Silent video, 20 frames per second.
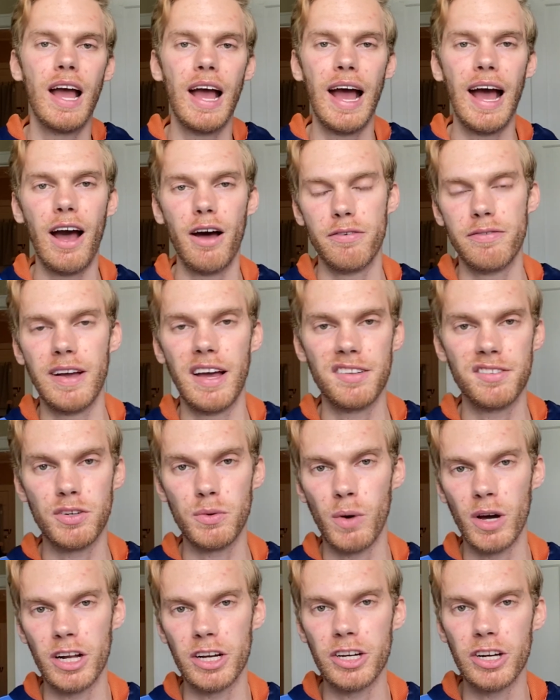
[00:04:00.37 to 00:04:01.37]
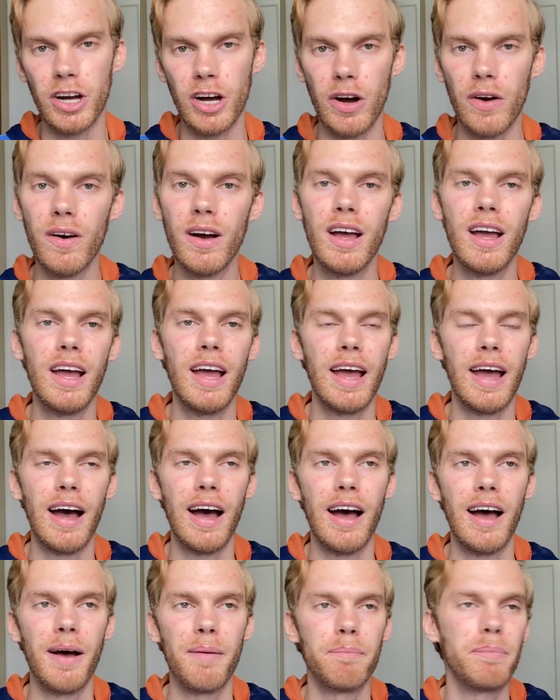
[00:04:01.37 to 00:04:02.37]
how fast you want to go.
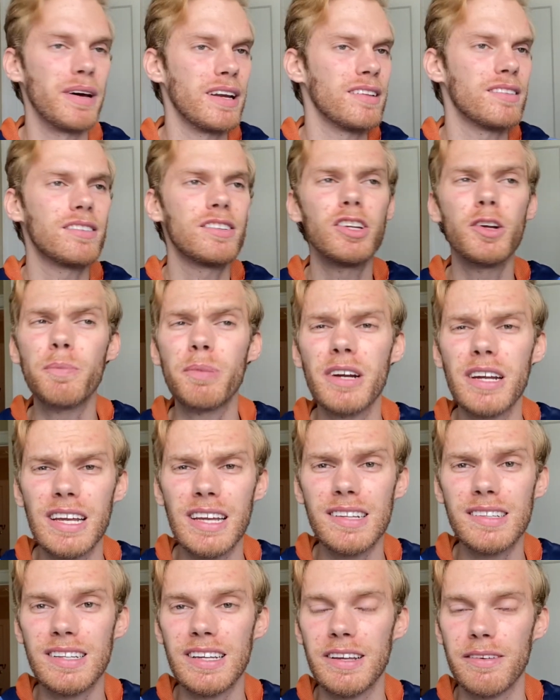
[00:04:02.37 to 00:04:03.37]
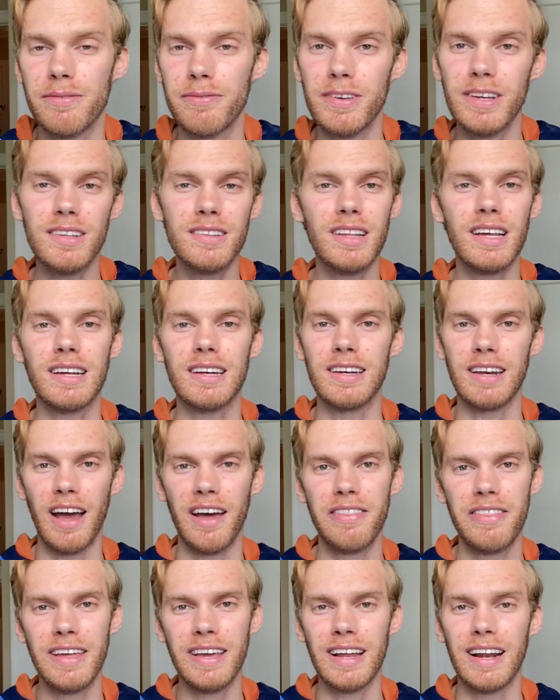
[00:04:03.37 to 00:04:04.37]
But it's super easy, it feels like
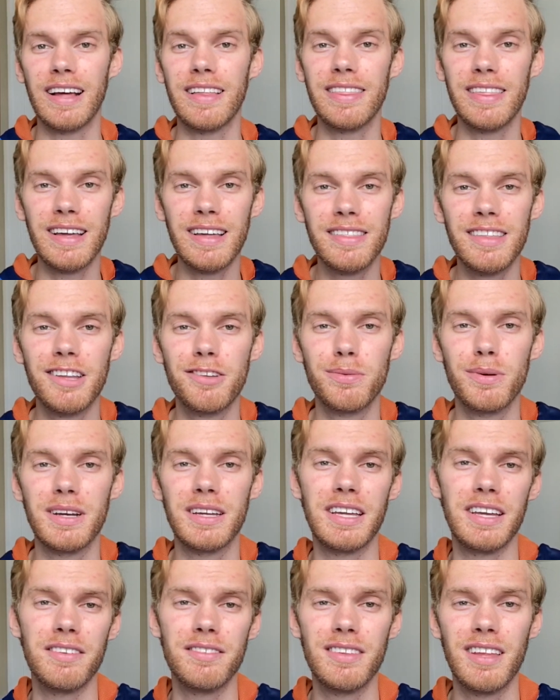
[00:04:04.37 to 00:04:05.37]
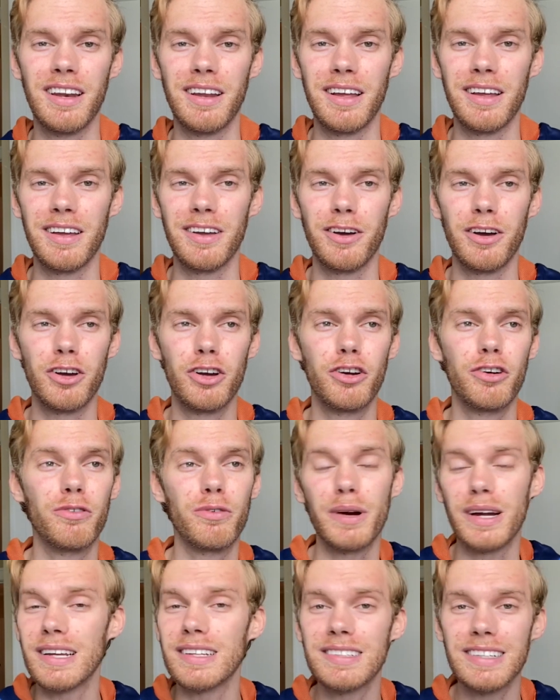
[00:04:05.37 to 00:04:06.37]
nothing, and I think that's what gives it a
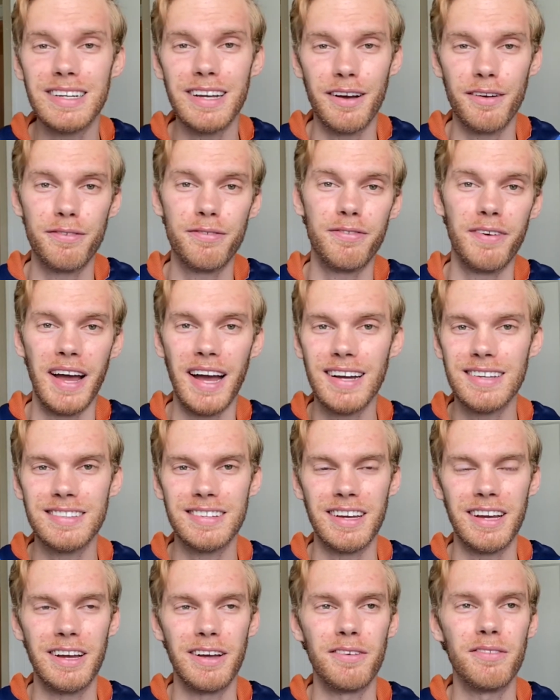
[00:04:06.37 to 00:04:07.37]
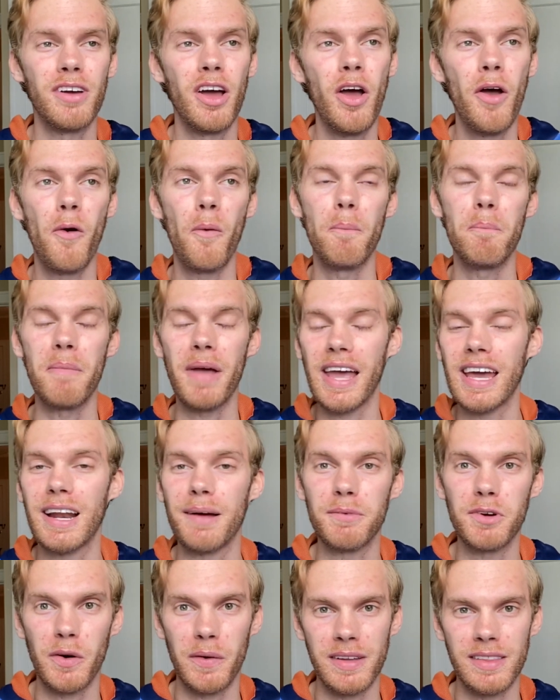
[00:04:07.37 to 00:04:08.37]
crazy effect of, man,
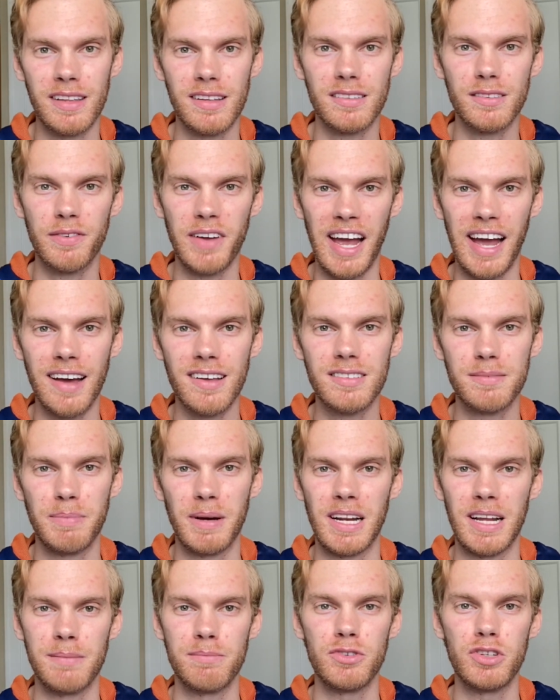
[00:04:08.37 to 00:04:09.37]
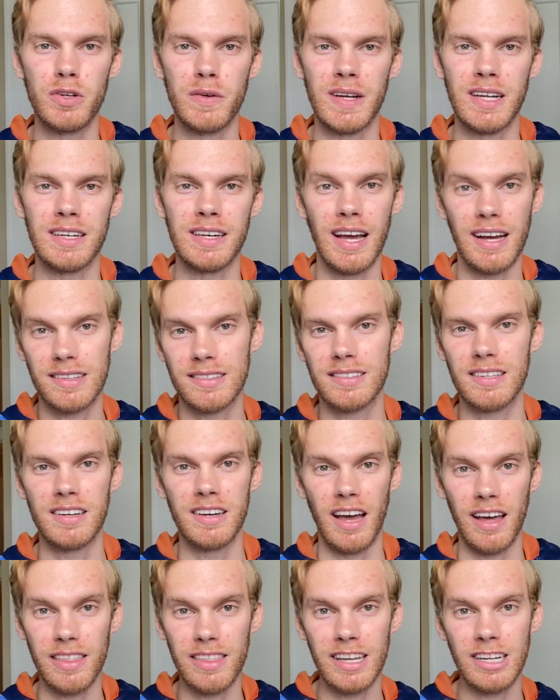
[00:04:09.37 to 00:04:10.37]
I'm going this fast, but I'm doing next to
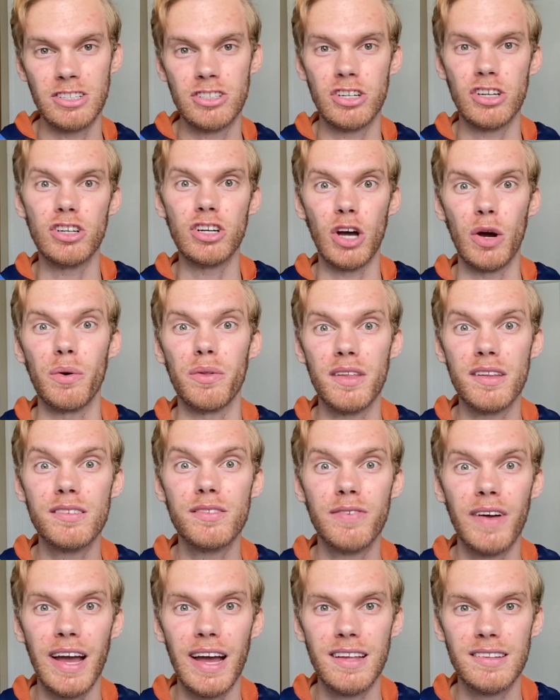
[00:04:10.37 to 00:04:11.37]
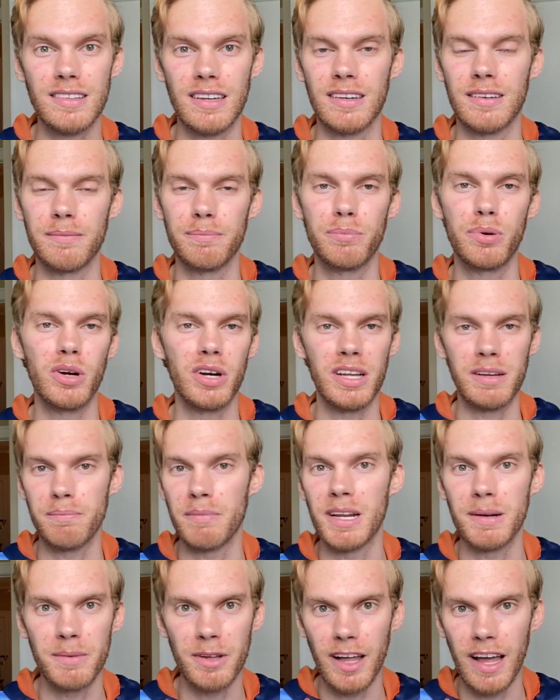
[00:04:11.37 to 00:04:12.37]
nothing to go this fast and putting
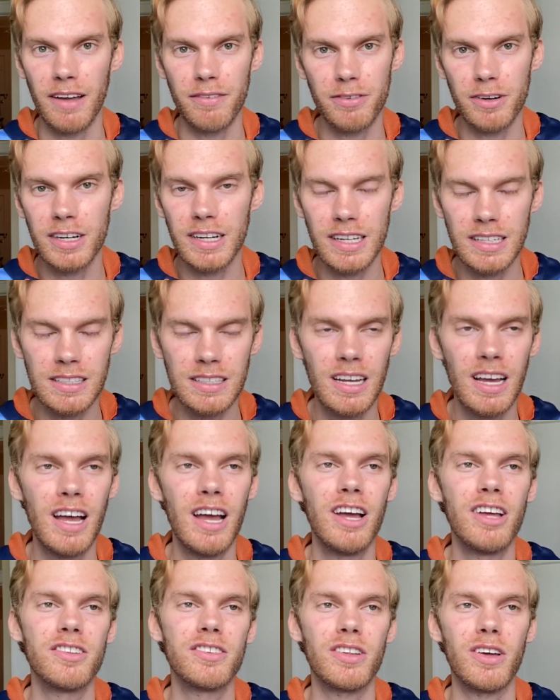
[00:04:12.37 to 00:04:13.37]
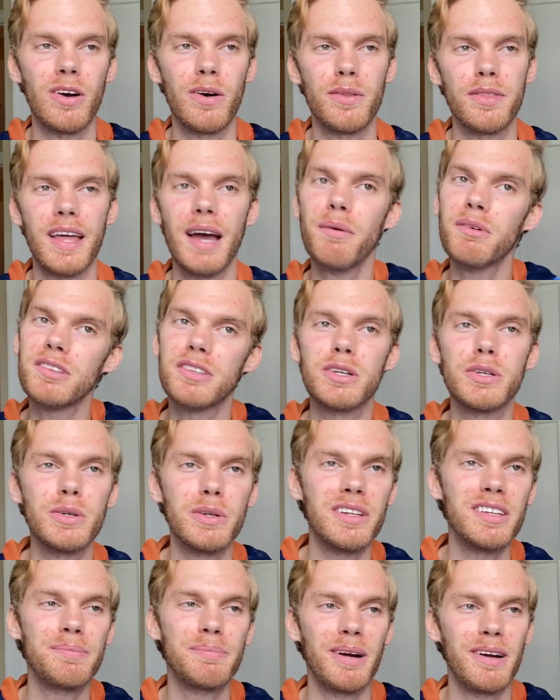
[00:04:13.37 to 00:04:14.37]
minimal effort in. So that was the
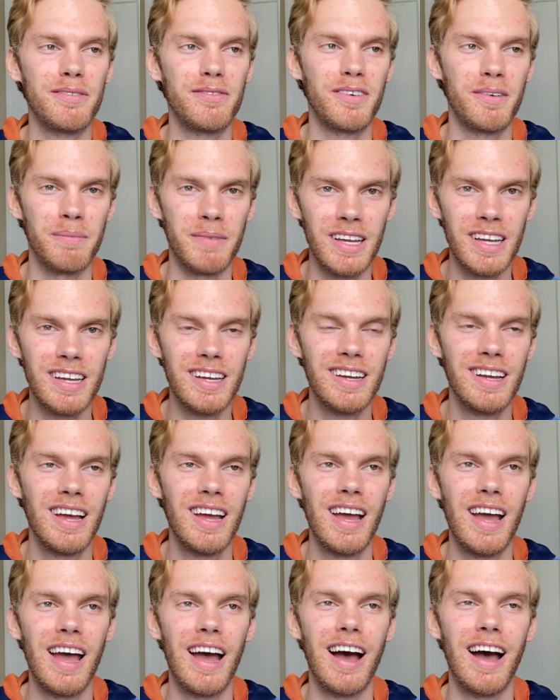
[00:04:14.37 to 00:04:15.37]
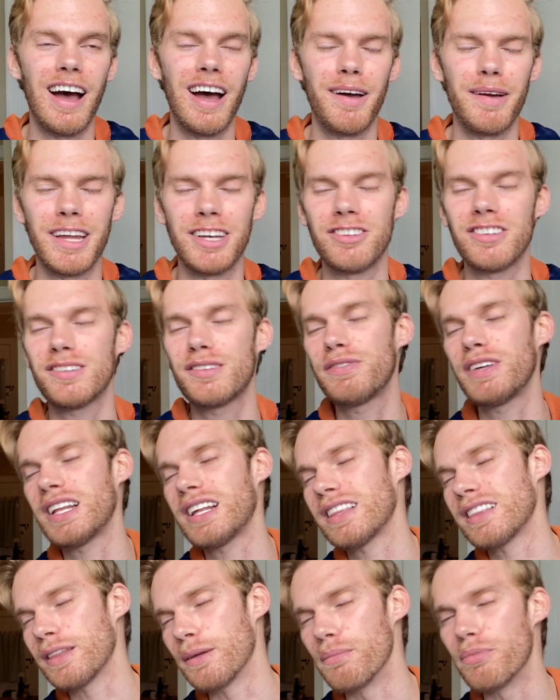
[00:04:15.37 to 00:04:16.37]
coolest part for me. And just
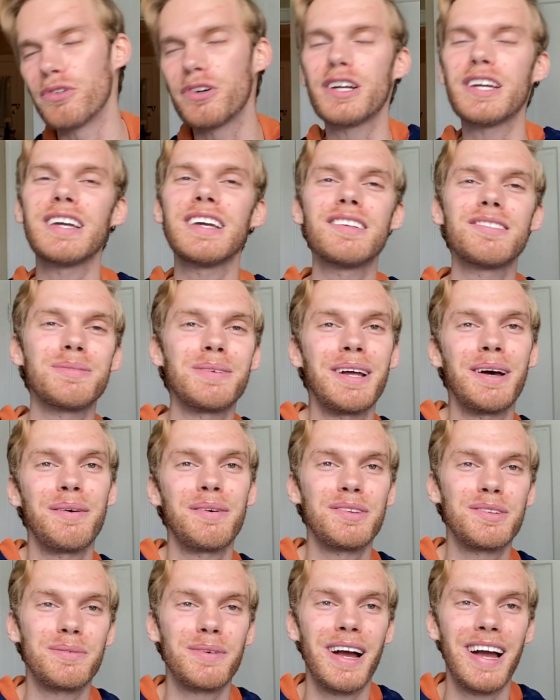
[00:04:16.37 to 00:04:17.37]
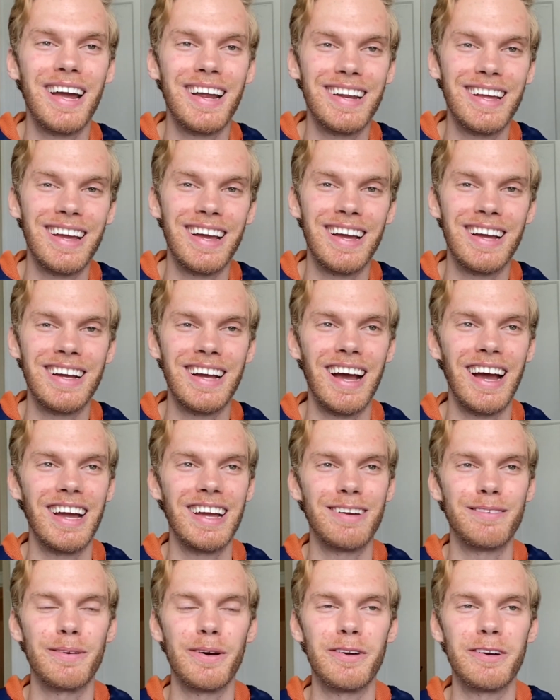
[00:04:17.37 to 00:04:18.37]
feeling the breeze when I was riding. I
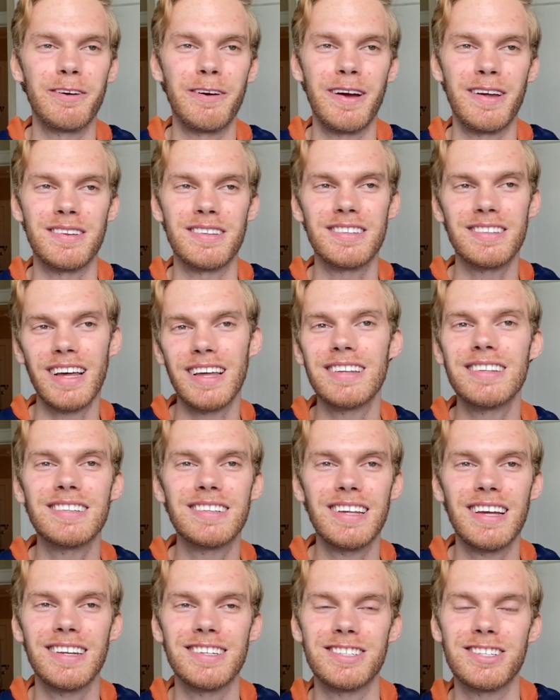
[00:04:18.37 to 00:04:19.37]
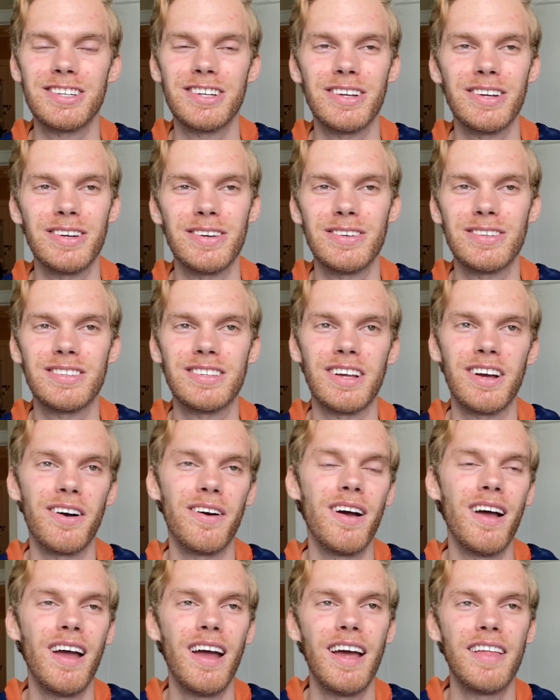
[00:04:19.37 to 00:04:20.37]
rode around sunset too,
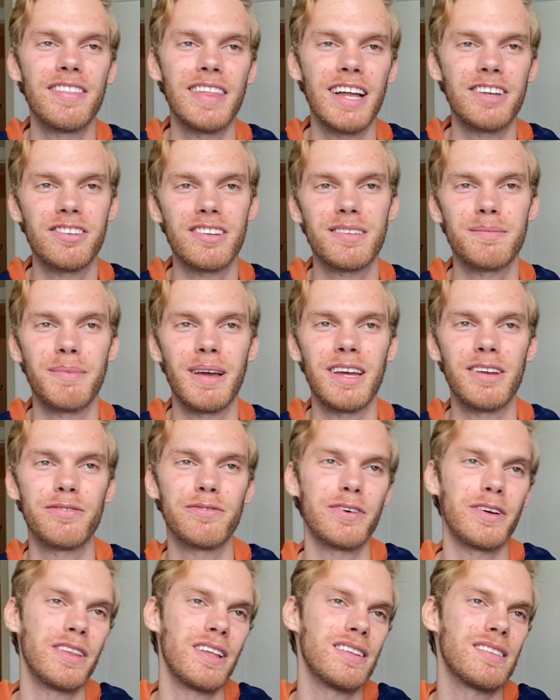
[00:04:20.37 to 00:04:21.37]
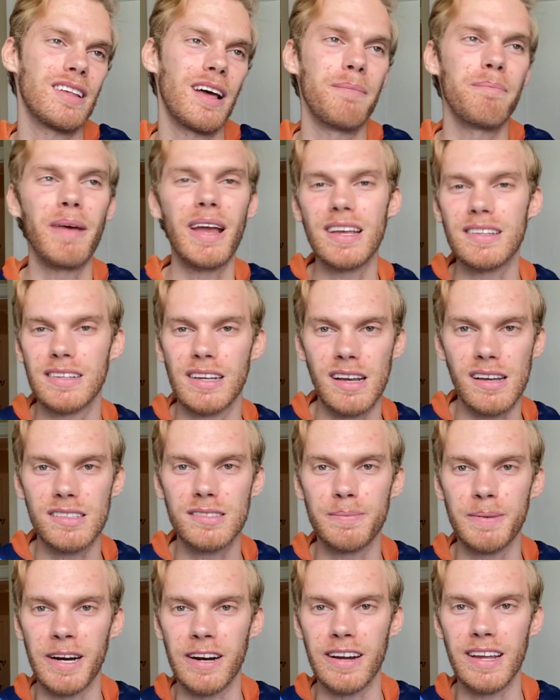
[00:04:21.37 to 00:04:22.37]
so that just made for this amazing
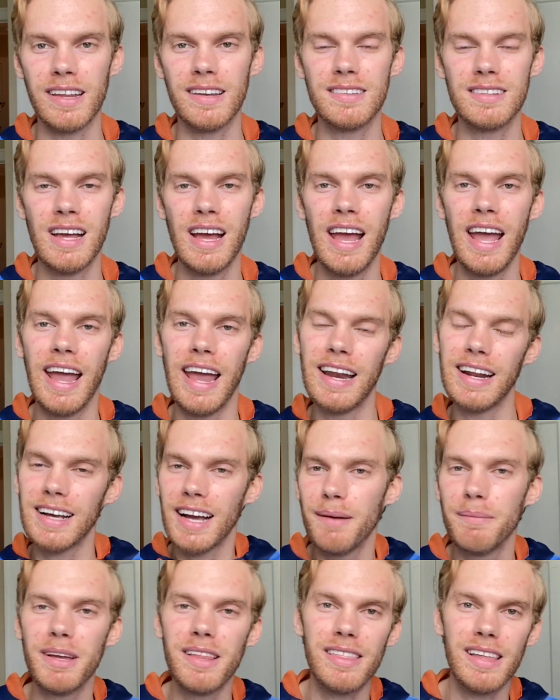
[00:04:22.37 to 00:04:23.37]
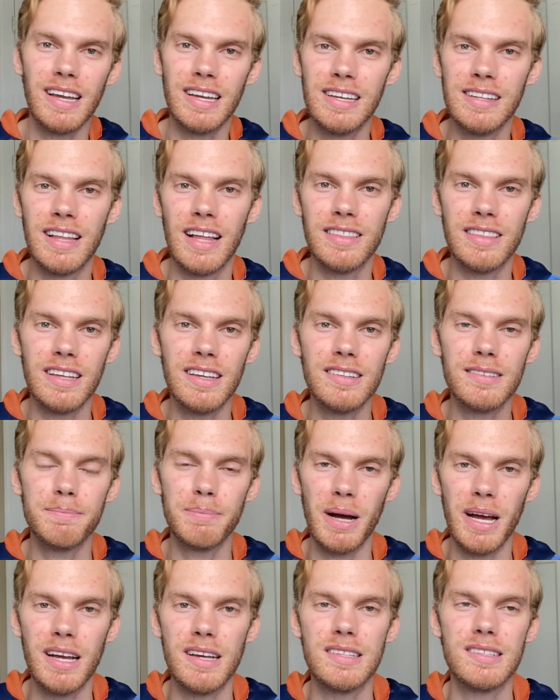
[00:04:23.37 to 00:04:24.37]
experience. And it got me thinking that these
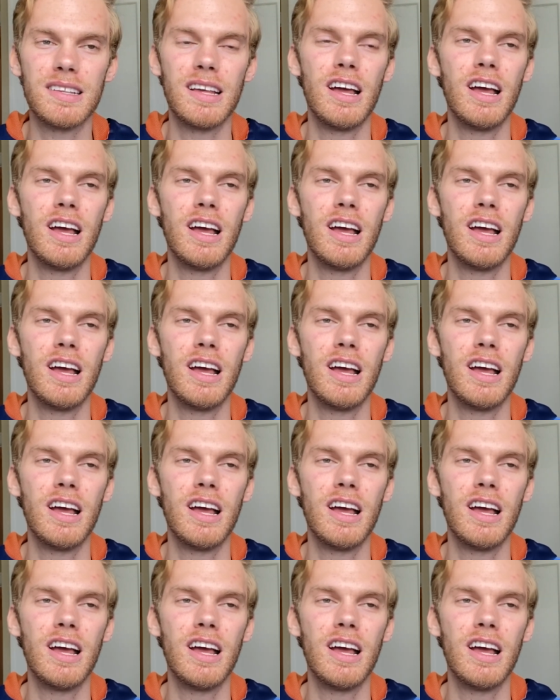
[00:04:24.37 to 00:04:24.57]
bikes